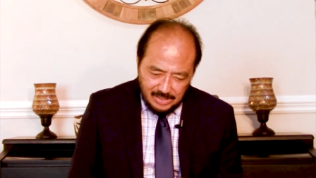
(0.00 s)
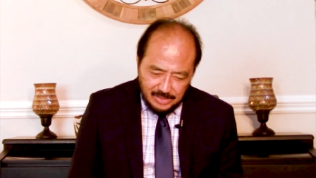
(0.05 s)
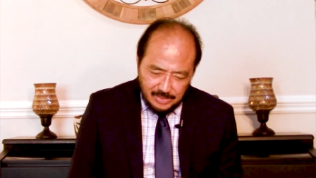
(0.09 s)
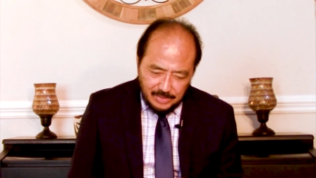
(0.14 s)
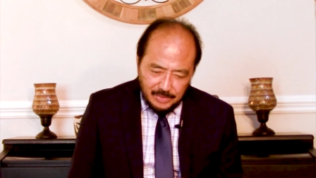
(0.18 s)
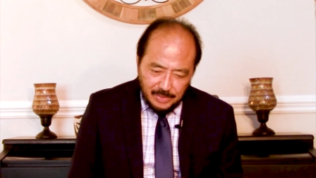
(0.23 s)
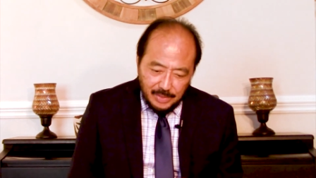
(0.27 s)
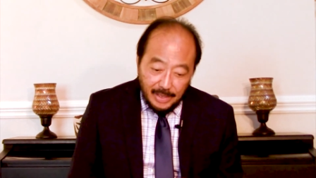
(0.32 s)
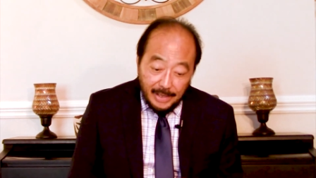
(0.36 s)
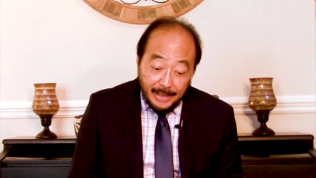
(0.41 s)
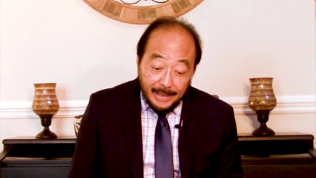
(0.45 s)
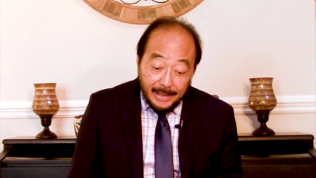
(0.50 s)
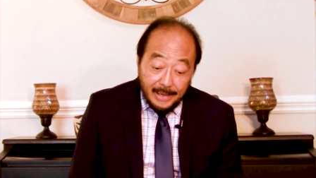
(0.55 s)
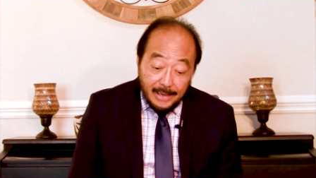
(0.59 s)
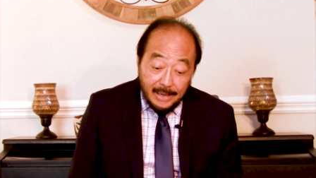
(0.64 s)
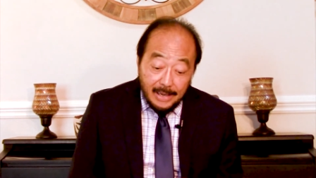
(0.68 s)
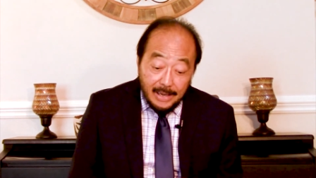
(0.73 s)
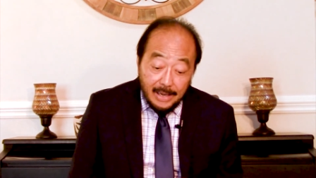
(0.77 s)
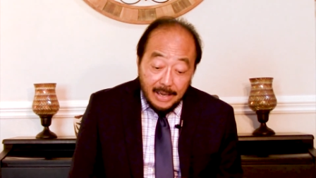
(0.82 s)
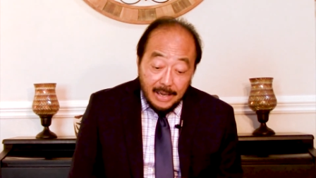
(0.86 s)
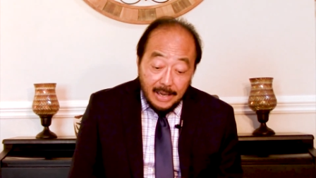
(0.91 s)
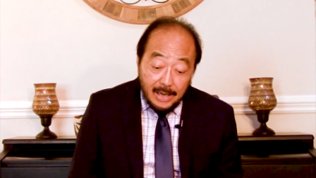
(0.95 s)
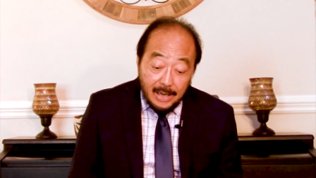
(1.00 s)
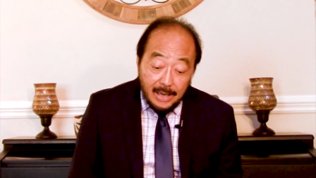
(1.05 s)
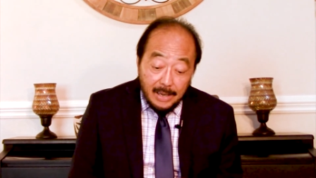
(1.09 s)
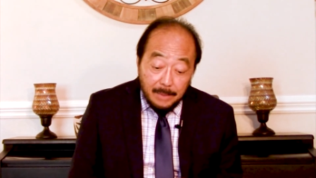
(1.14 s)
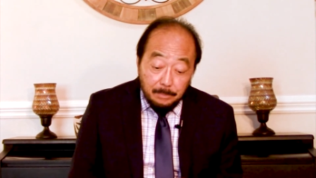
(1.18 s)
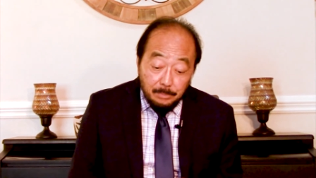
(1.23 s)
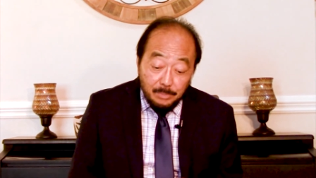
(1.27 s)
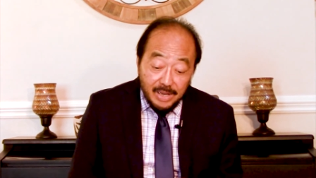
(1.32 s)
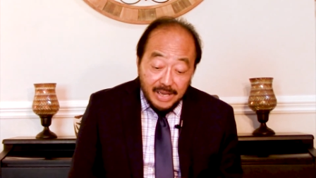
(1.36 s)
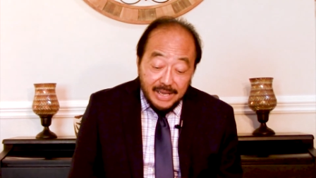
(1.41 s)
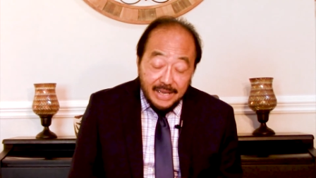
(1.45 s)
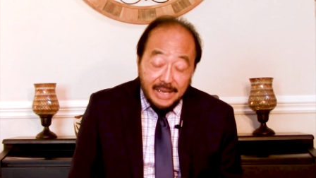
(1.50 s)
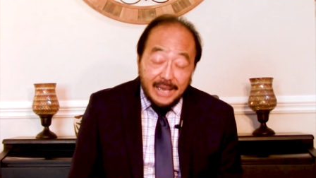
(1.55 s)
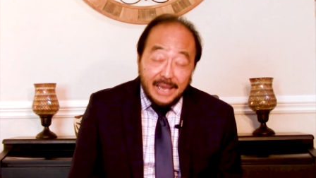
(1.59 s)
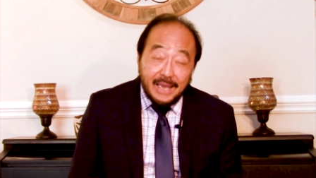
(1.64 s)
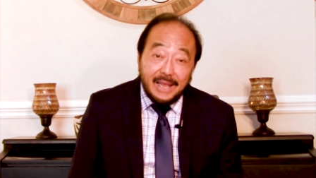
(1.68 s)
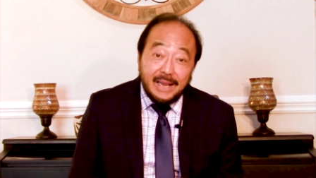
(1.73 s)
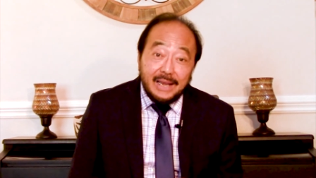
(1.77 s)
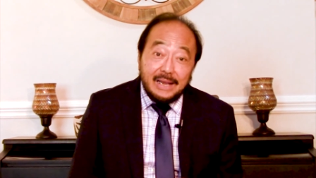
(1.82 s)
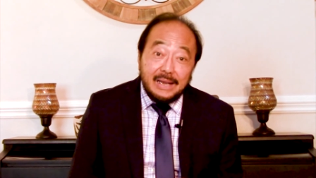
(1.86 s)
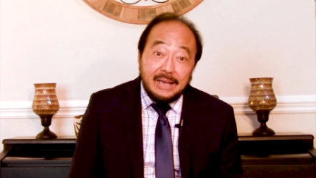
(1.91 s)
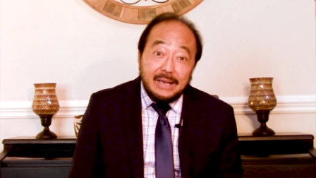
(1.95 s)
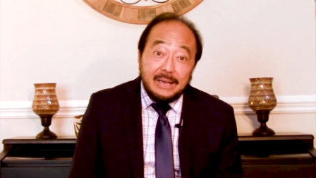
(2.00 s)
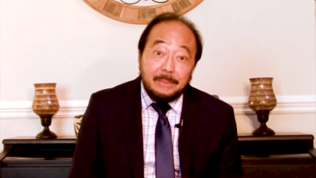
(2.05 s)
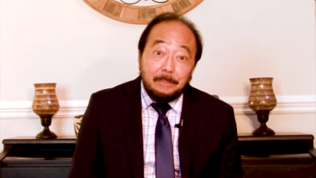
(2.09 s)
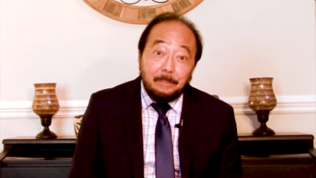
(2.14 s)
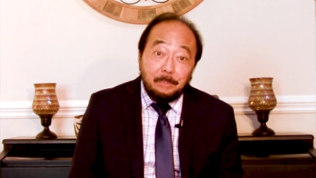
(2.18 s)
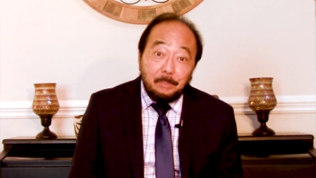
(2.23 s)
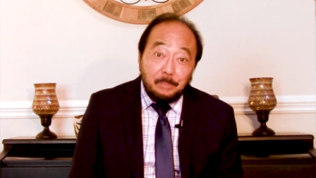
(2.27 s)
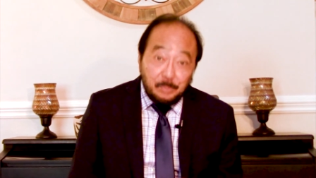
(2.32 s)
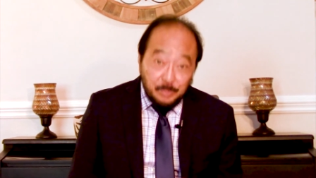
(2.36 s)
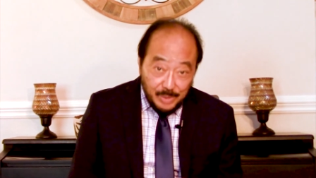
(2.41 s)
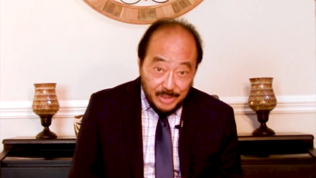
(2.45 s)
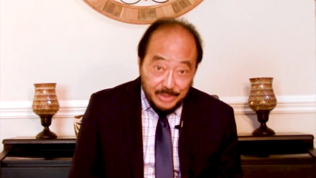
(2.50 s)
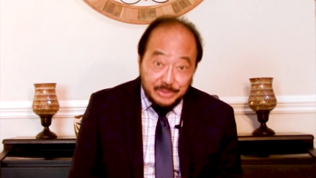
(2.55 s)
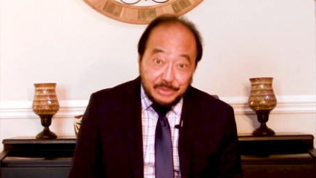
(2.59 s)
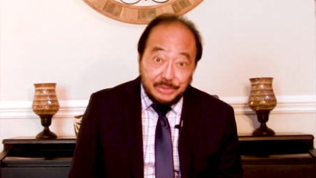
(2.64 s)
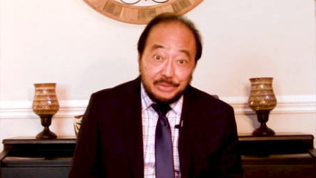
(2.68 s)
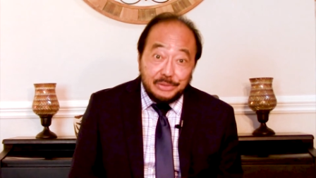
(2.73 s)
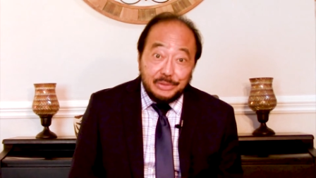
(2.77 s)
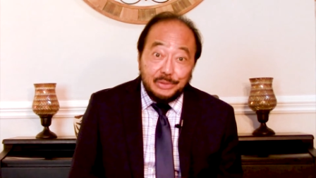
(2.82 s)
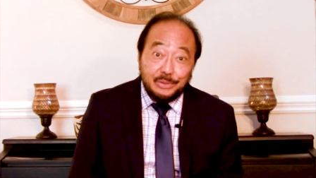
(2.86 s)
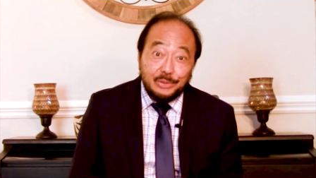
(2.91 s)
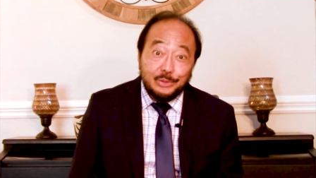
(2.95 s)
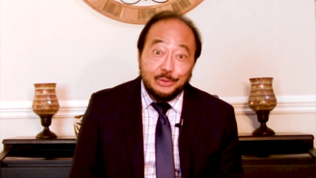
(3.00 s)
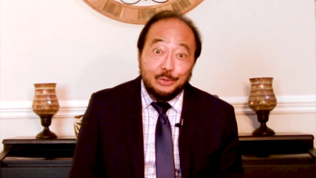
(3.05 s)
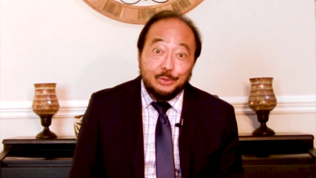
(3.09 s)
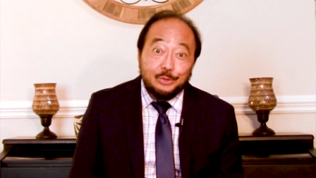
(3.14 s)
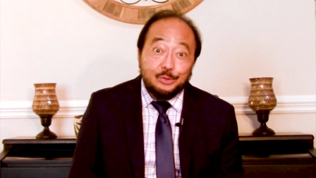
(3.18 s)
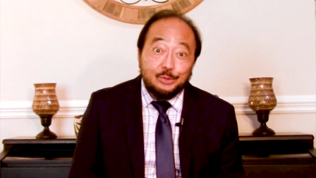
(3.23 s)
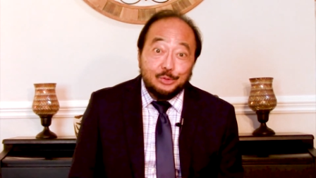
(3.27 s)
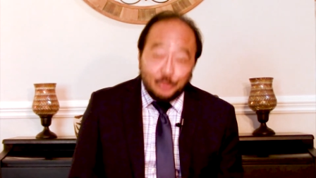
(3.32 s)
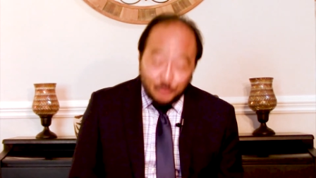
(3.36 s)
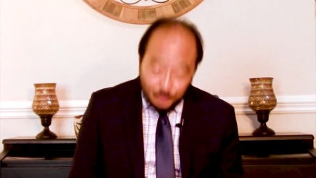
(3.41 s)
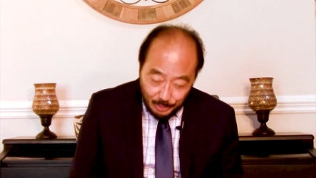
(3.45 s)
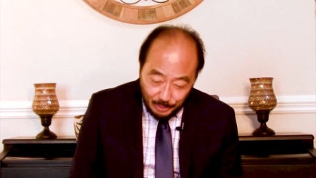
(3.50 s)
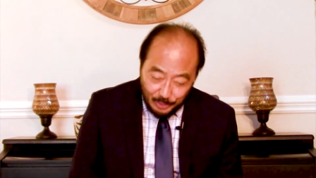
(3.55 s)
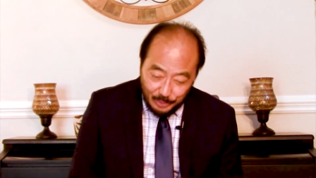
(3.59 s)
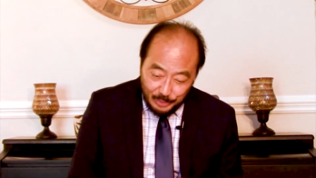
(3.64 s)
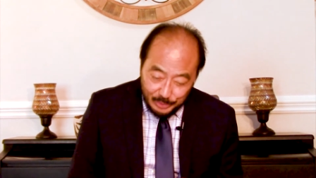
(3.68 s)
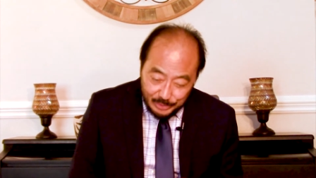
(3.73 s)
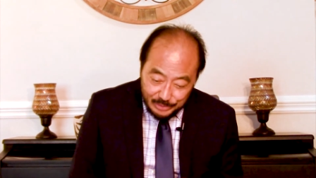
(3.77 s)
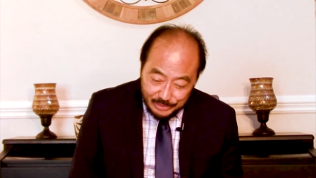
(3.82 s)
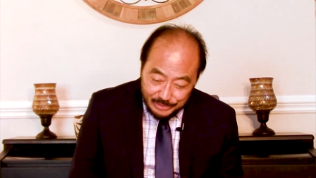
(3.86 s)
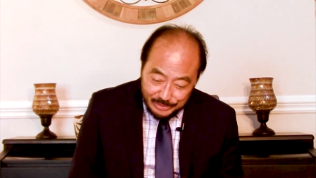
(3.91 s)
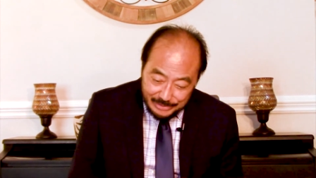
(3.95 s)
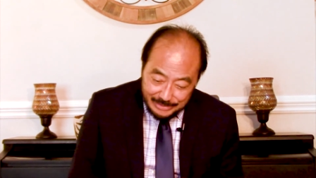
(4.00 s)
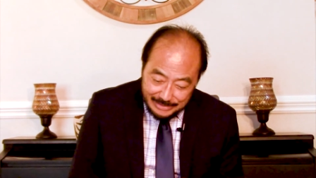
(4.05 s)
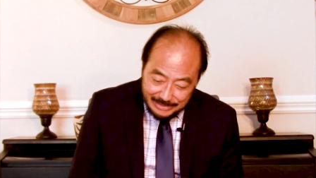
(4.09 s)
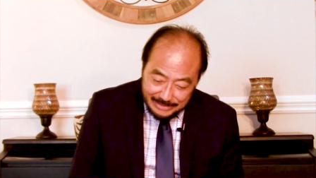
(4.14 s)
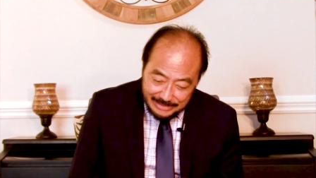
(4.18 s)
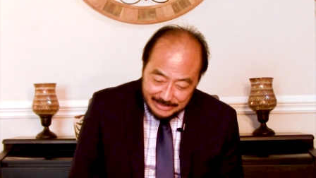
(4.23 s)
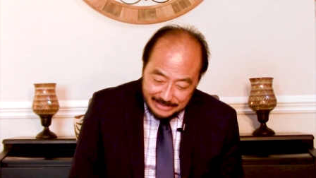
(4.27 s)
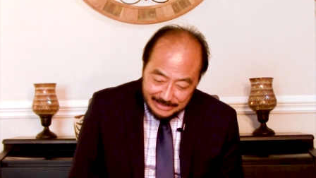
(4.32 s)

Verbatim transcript: Then began Peter to curse